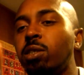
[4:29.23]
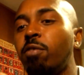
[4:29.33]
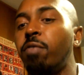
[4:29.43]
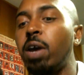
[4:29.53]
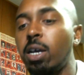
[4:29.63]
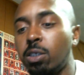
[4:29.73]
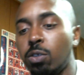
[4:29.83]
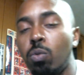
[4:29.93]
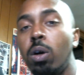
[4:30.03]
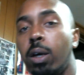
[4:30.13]
the
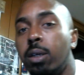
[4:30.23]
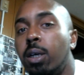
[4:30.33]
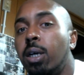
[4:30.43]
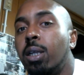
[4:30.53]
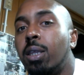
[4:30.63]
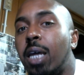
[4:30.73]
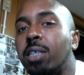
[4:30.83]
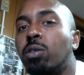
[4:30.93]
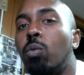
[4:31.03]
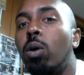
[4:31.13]
fastest one.
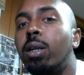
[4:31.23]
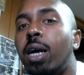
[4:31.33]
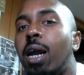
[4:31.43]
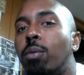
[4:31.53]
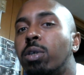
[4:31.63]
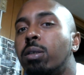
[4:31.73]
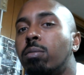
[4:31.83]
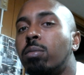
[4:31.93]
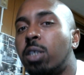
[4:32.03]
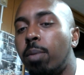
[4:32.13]
That's the one that I would
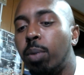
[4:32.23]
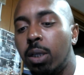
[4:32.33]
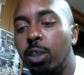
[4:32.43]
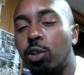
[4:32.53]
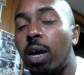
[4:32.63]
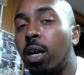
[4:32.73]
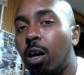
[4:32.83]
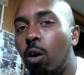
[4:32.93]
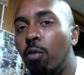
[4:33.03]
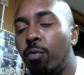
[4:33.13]
typically try to
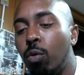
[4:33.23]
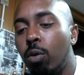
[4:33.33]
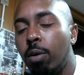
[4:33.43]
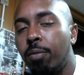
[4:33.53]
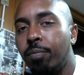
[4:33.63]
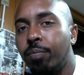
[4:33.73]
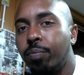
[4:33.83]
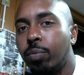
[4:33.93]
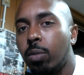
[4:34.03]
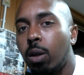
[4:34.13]
go for.
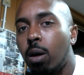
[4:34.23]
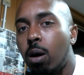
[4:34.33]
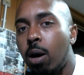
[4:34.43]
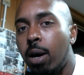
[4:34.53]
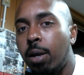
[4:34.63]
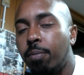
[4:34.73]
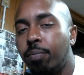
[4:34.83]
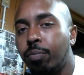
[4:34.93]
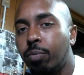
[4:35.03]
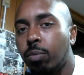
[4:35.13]
All right.
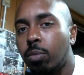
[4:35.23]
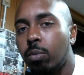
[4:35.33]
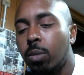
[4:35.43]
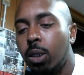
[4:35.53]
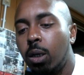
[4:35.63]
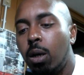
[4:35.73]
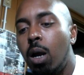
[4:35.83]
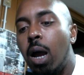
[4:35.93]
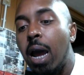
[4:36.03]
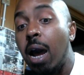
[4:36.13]

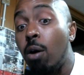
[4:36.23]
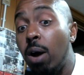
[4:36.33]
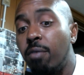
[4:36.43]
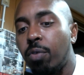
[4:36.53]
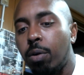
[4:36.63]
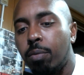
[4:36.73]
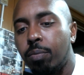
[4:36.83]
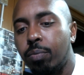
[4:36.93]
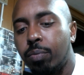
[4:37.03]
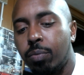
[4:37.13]
However,
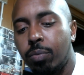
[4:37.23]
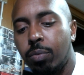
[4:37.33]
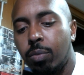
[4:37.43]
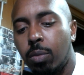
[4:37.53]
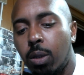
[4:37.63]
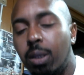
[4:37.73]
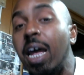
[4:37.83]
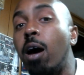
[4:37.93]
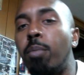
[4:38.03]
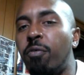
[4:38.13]

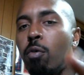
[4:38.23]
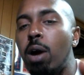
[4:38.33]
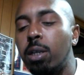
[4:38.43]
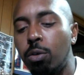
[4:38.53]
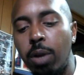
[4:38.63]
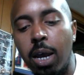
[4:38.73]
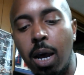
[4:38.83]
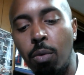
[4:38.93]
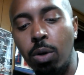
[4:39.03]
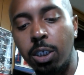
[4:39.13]
now before I do that,
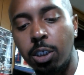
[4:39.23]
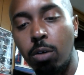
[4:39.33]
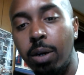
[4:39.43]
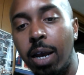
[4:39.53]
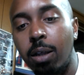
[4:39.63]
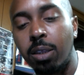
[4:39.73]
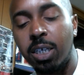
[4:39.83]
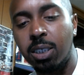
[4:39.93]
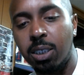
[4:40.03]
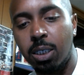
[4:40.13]
I want to show. Now
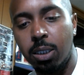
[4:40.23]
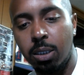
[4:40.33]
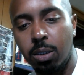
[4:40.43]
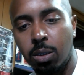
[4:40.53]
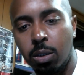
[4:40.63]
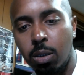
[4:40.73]
this is,